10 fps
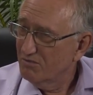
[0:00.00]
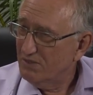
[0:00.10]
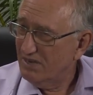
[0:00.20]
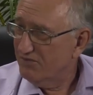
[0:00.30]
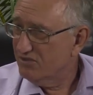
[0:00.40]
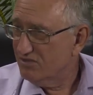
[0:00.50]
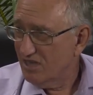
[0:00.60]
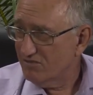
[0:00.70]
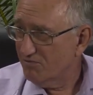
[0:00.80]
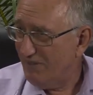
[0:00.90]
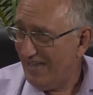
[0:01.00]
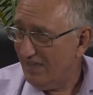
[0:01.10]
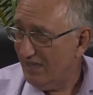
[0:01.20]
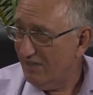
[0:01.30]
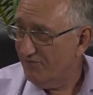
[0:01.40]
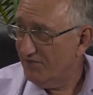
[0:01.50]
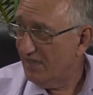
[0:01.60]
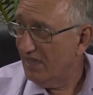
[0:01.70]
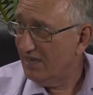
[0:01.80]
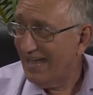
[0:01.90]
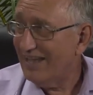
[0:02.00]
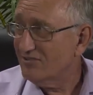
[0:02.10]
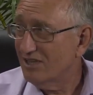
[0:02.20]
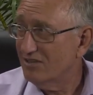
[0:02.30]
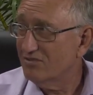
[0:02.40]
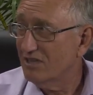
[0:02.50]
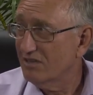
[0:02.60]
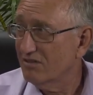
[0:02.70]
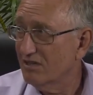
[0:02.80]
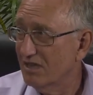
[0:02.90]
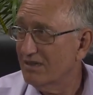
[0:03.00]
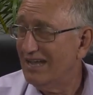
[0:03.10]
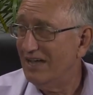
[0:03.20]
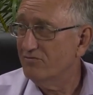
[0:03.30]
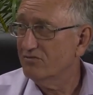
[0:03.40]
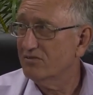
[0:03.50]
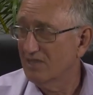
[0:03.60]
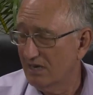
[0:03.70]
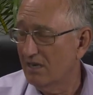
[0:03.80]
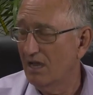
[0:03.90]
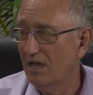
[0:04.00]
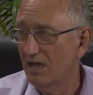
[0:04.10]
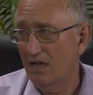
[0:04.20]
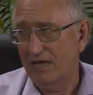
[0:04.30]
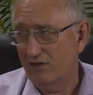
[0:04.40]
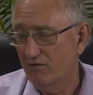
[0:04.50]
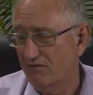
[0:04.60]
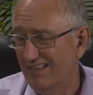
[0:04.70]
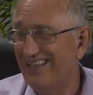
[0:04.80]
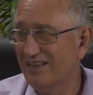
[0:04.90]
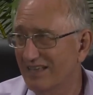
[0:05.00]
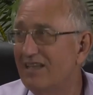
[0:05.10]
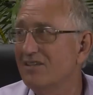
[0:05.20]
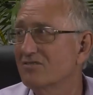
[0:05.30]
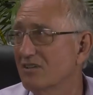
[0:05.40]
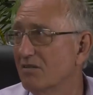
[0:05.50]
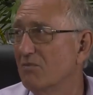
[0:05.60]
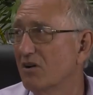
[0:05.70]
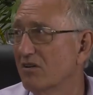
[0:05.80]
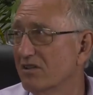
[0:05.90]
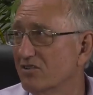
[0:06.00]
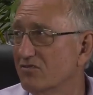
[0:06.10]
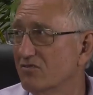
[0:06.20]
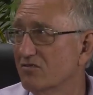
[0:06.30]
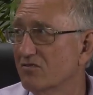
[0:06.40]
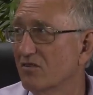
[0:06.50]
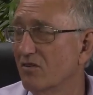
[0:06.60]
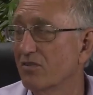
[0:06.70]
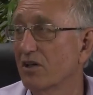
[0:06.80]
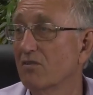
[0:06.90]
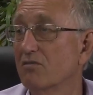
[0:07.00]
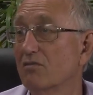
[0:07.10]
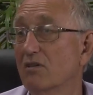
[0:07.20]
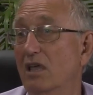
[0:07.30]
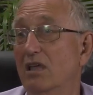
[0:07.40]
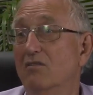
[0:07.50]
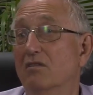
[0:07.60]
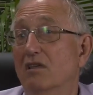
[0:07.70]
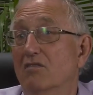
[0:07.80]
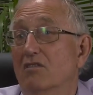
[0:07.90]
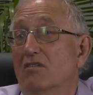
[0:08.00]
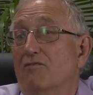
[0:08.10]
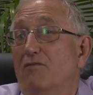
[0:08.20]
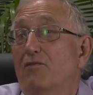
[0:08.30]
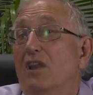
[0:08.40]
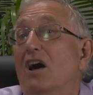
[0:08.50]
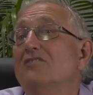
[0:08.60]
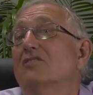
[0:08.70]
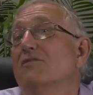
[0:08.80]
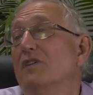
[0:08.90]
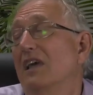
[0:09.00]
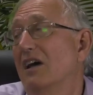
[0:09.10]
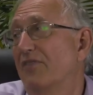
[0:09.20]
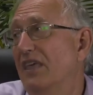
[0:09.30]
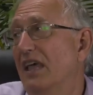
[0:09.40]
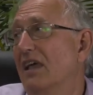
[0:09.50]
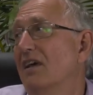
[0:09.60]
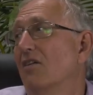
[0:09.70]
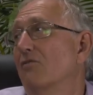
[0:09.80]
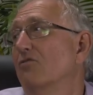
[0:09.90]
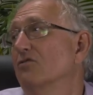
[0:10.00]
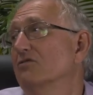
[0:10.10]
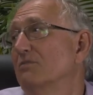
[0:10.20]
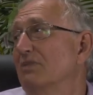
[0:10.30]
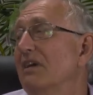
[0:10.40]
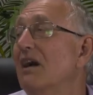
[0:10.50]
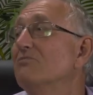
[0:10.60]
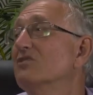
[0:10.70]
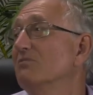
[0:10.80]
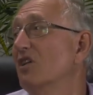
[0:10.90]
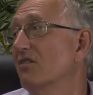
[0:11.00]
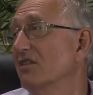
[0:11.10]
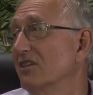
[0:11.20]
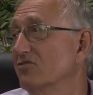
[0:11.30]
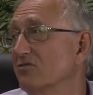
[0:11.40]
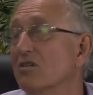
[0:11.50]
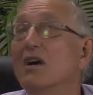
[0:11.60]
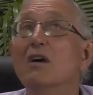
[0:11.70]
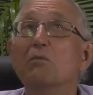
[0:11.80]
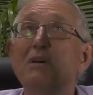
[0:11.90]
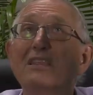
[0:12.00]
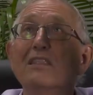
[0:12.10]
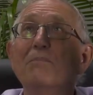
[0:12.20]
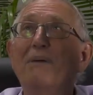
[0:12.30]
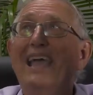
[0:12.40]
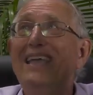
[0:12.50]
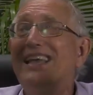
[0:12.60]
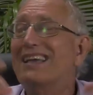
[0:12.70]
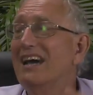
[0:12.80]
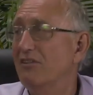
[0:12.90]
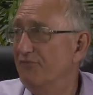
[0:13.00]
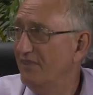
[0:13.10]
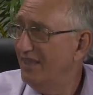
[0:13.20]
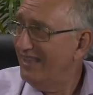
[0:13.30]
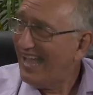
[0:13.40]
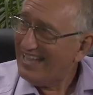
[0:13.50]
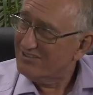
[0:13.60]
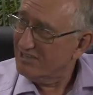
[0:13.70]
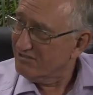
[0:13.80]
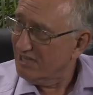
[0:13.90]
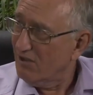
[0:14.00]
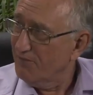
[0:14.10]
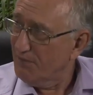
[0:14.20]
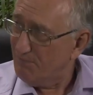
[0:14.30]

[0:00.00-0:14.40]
But if it's just banking and accessing accounts, then I don't think it is a moral issue. Although in the philosophy out there, of course, it becomes a moral issue. But then the bank account and the accessing of